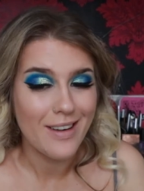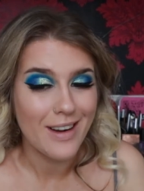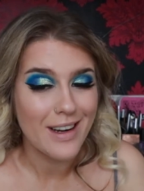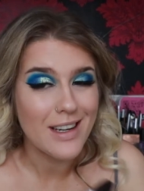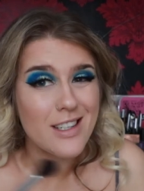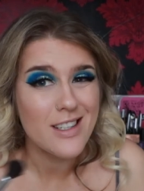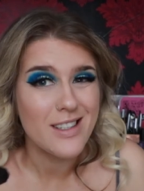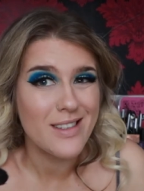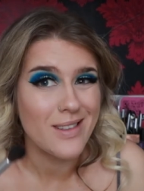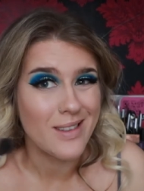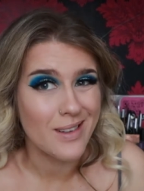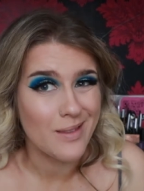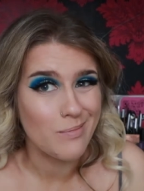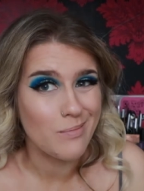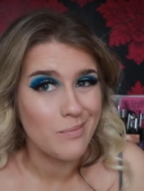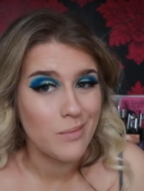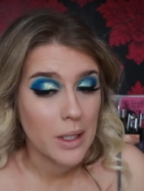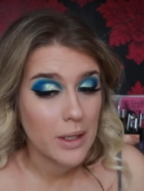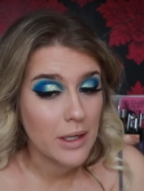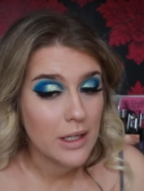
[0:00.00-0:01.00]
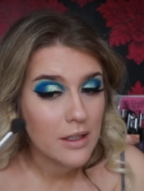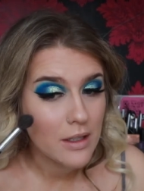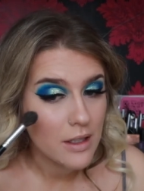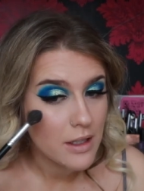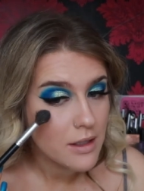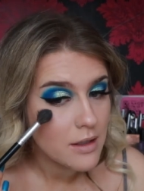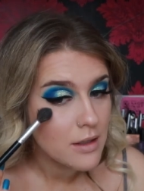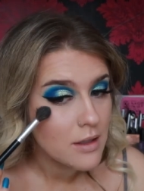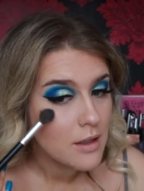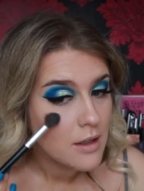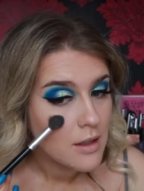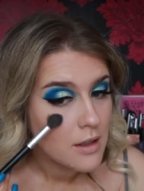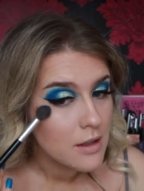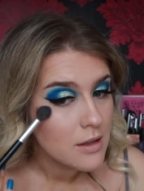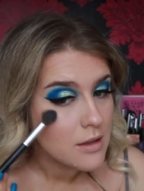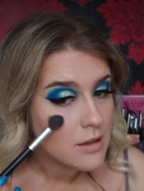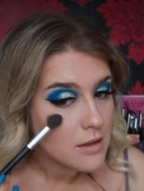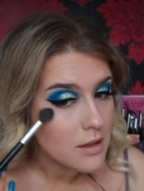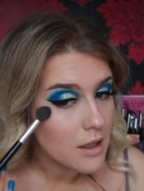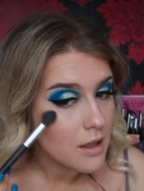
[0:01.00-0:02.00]
I actually don't mind it.
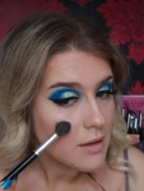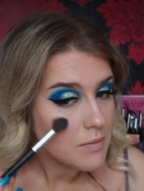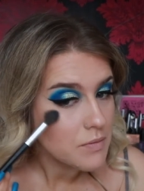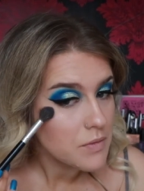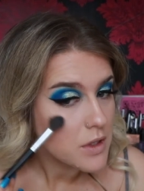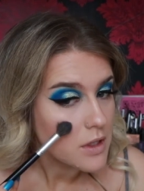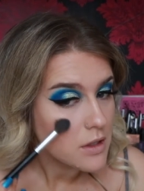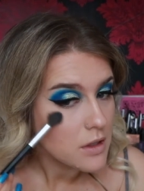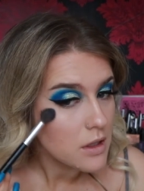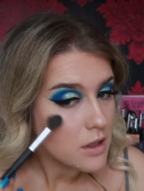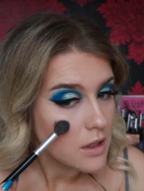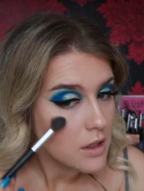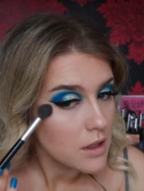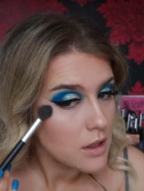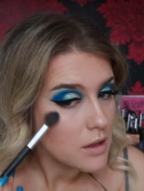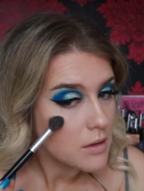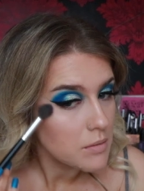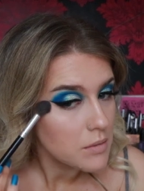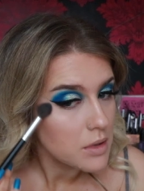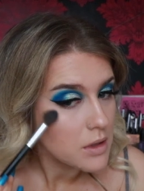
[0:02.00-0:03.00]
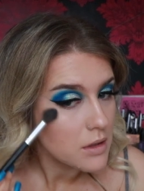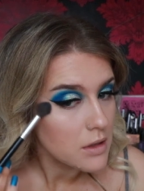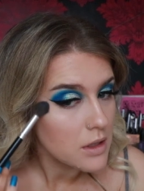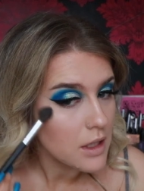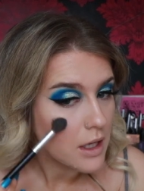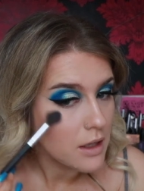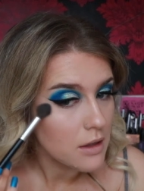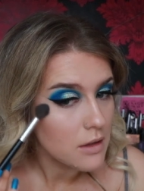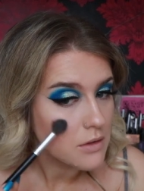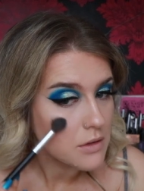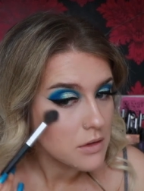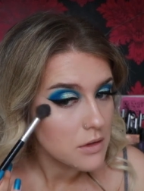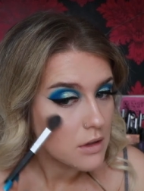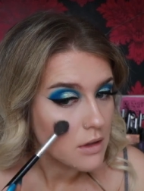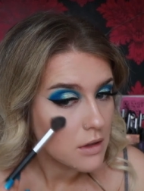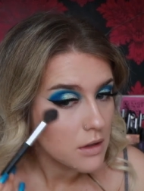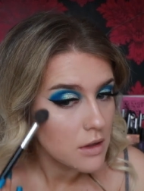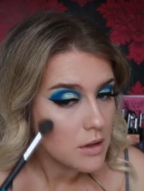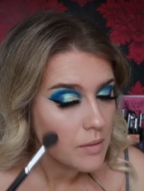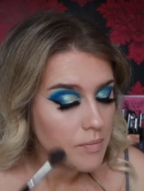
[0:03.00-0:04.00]
So I'm just going to put that on
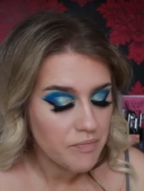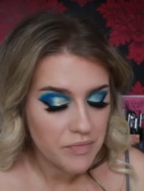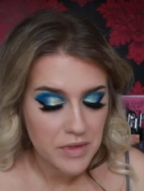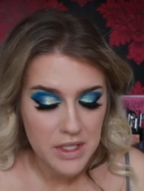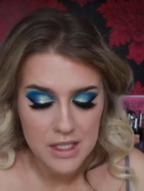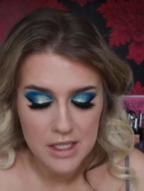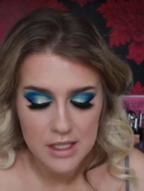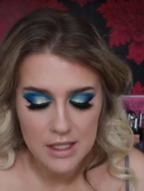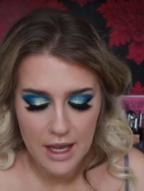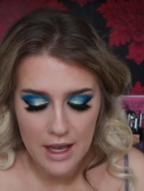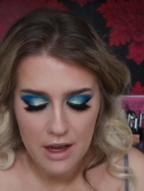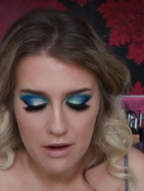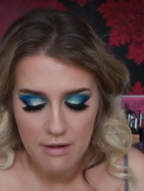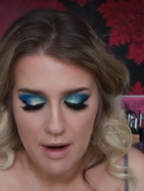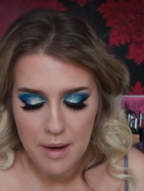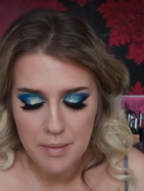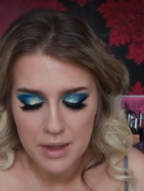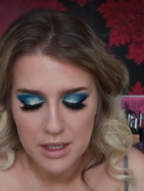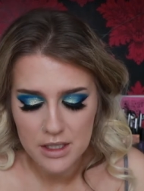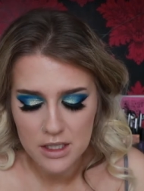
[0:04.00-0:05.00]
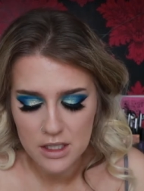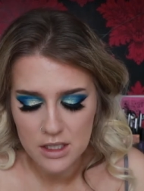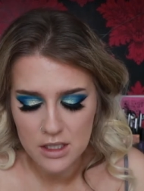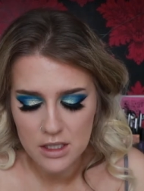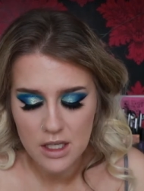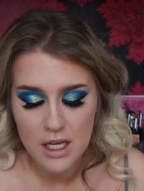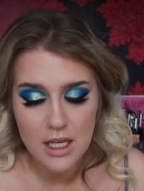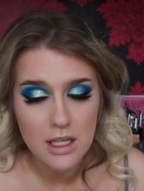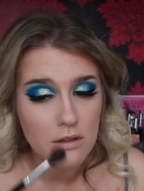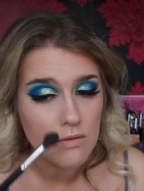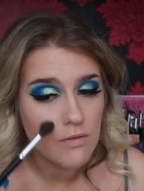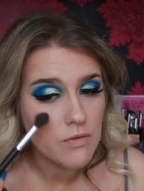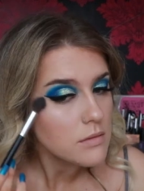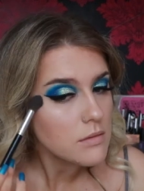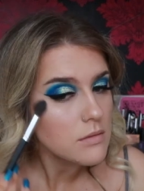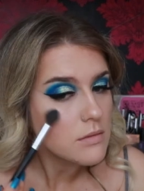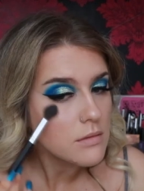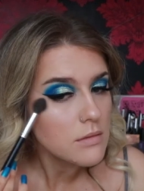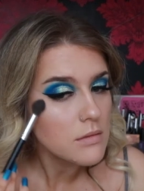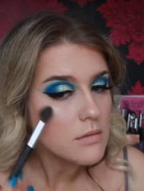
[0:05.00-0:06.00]
top. This is a Crown Brush C
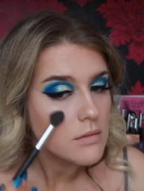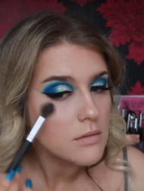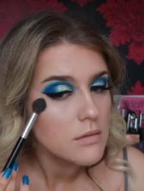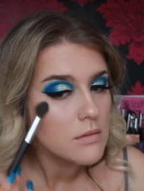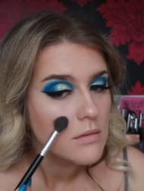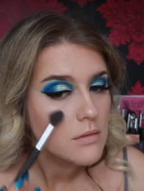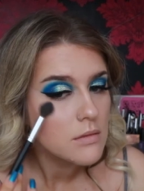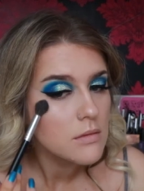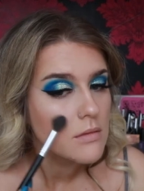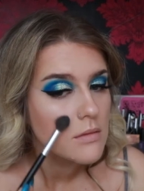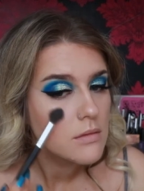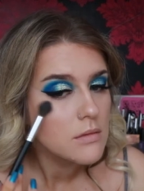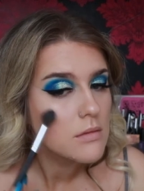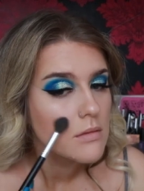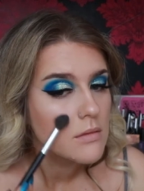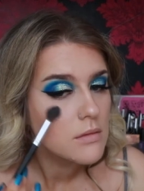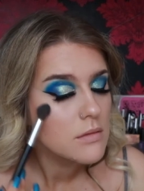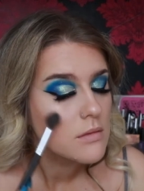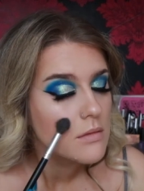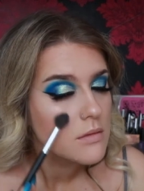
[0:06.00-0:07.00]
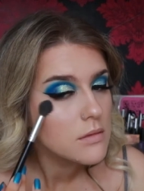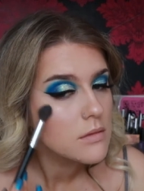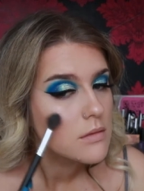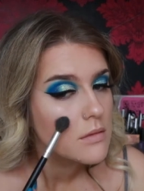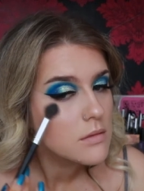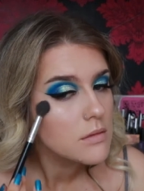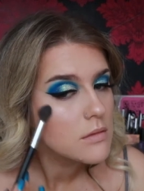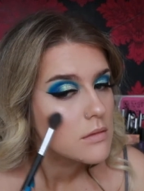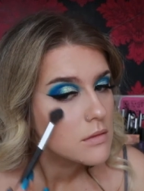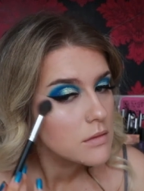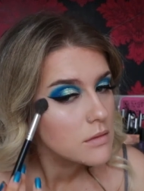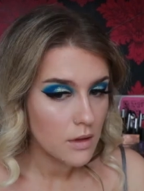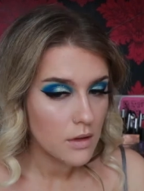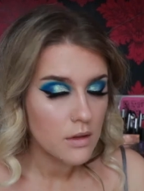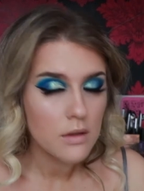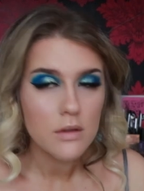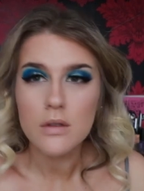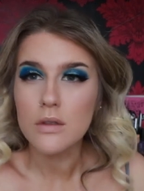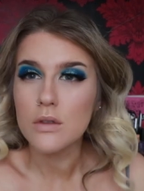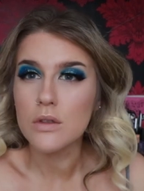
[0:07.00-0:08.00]
five two nine.
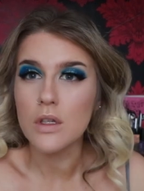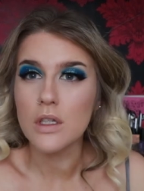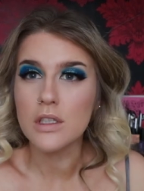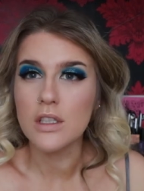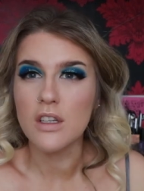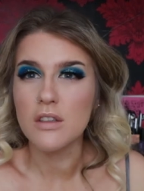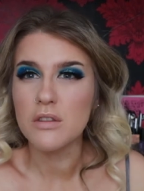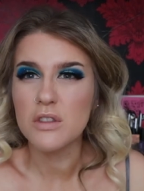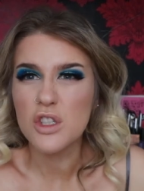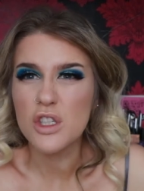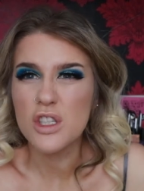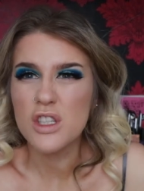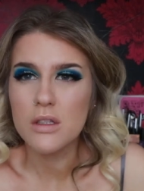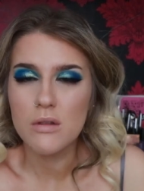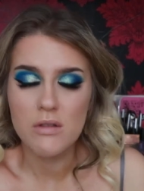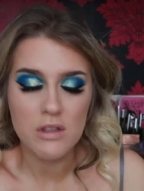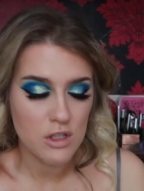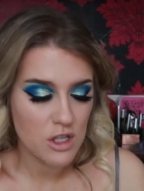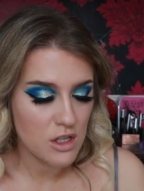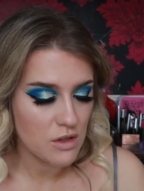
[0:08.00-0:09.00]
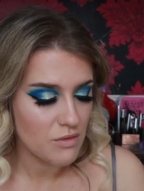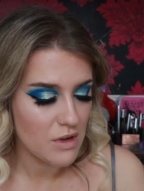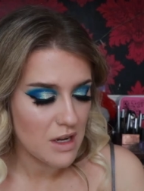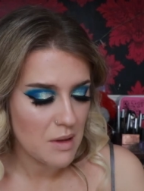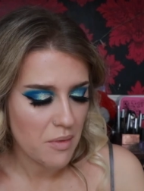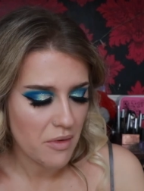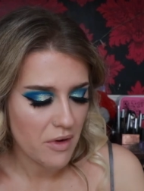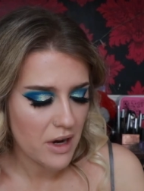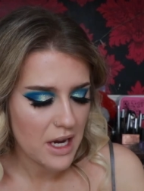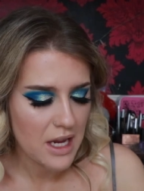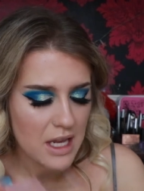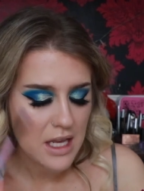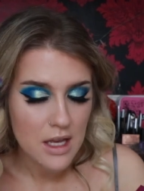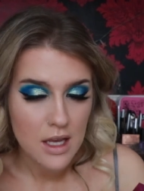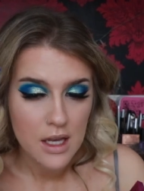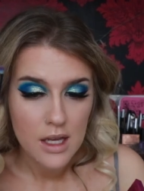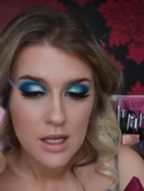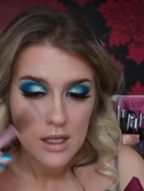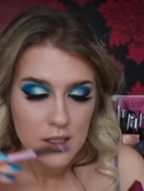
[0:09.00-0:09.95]
So it's just, just really pretty.